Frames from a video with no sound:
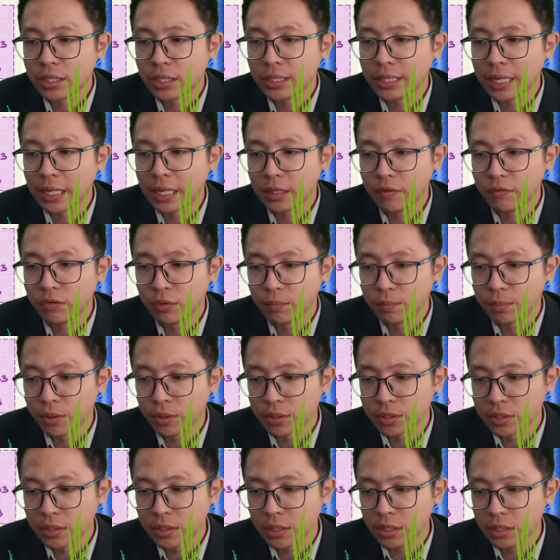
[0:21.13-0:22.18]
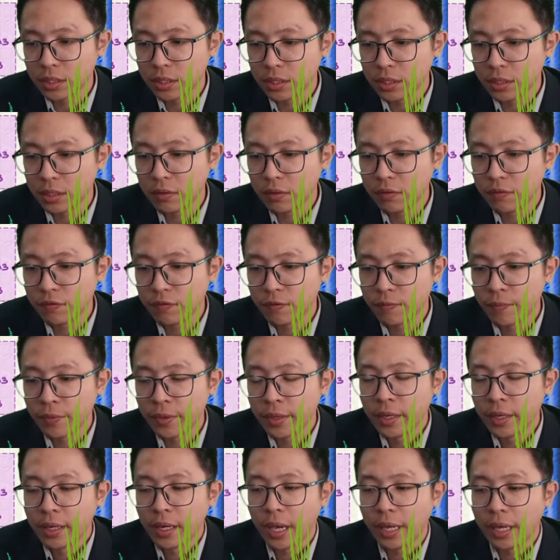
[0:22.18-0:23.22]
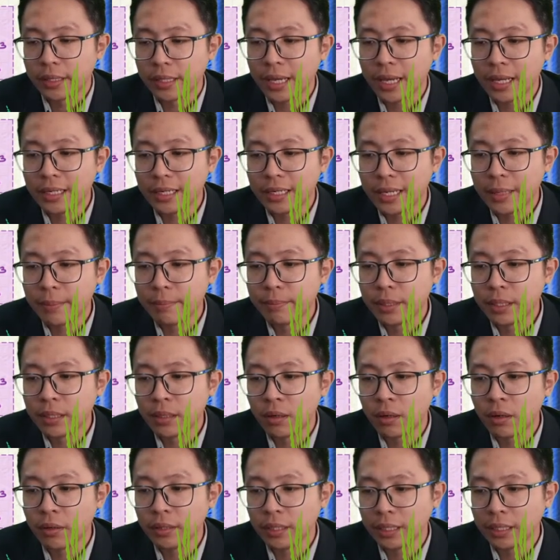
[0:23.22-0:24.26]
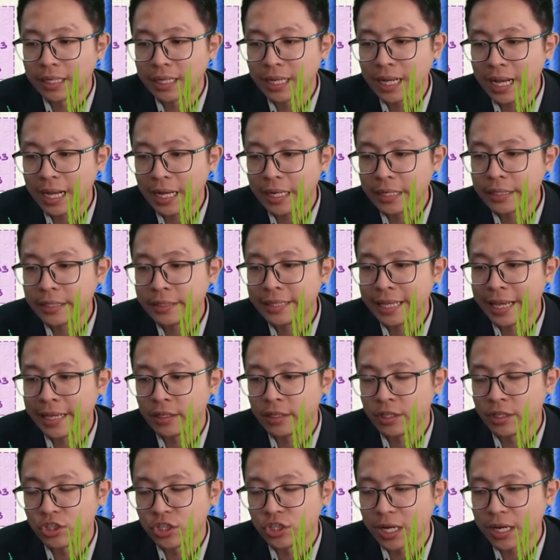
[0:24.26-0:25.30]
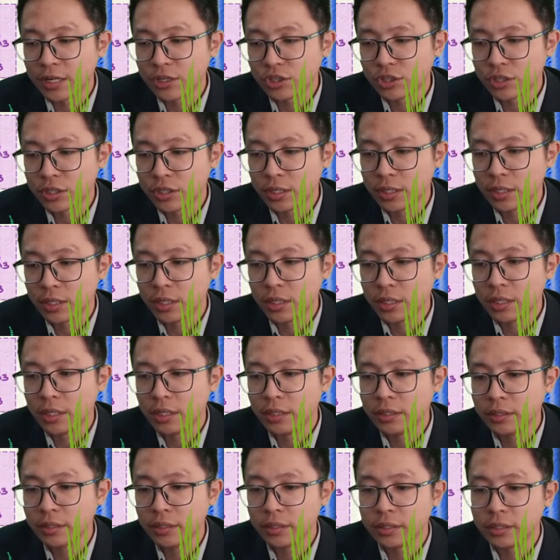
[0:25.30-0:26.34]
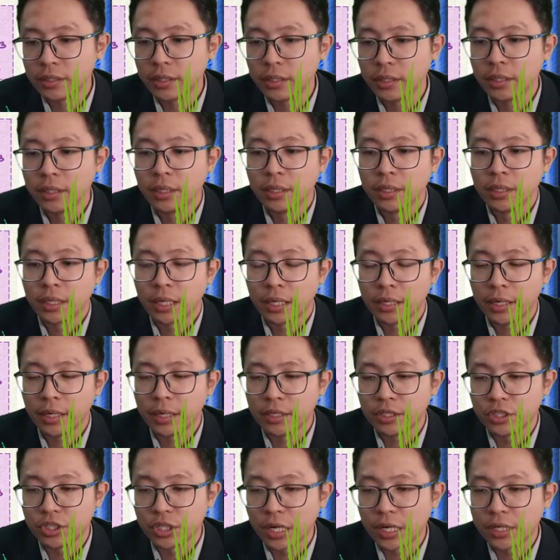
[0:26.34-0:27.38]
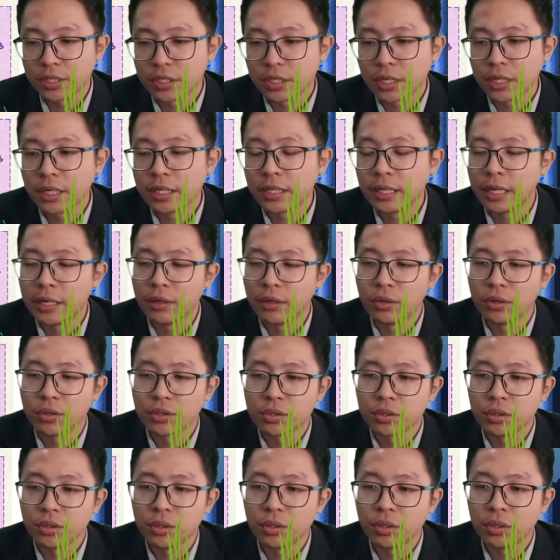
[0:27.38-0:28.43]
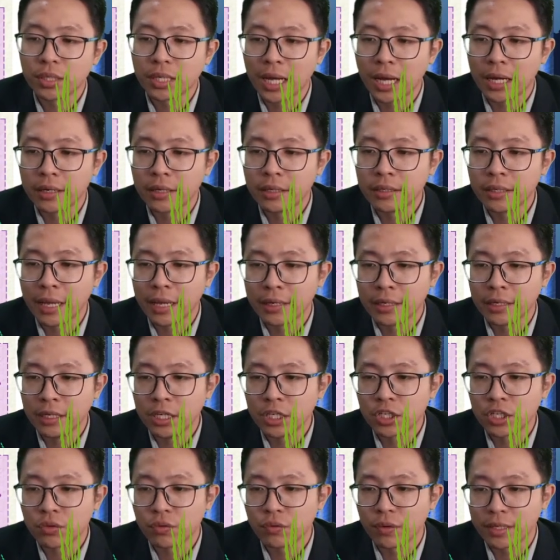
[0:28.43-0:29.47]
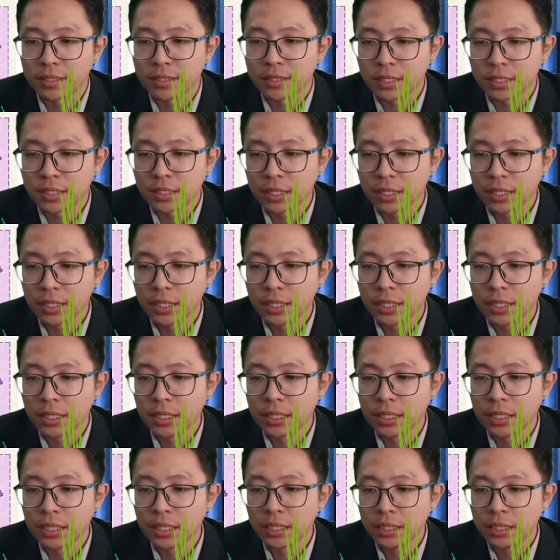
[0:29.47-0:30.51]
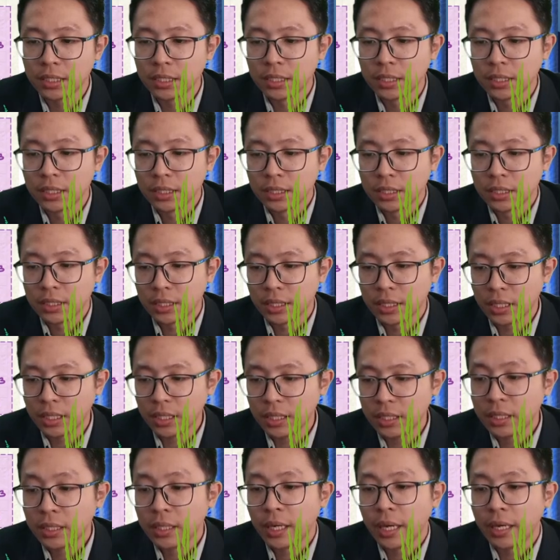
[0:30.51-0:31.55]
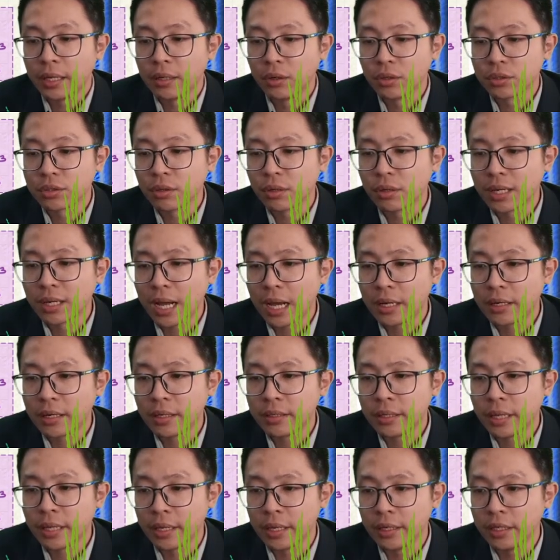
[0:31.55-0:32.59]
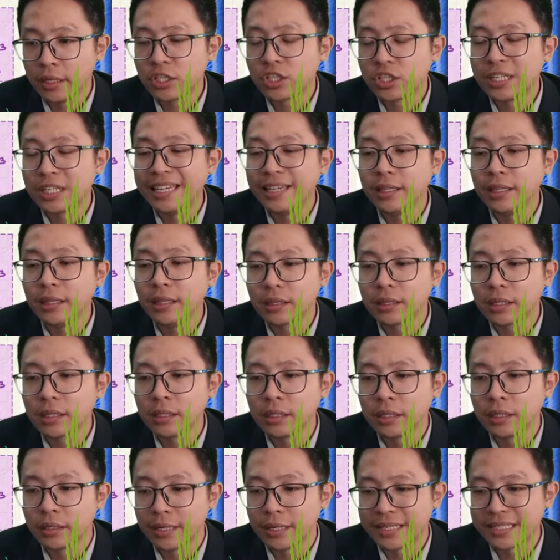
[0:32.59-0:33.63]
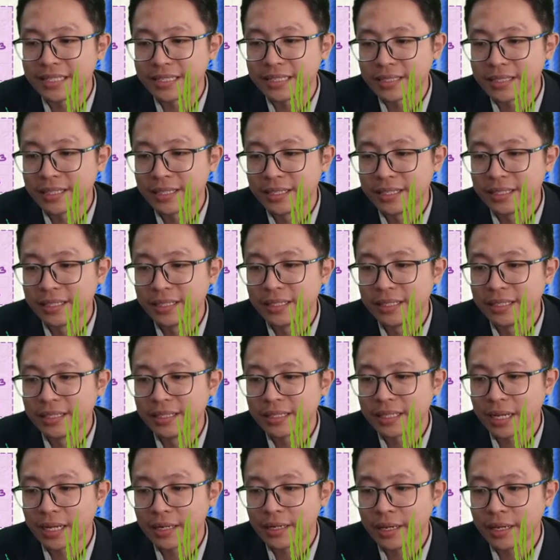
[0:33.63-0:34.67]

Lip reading: negative to positive, and then I label all the current at the junction. You see, current at the junction, and also current at each resistor. And also current at each internal resistor.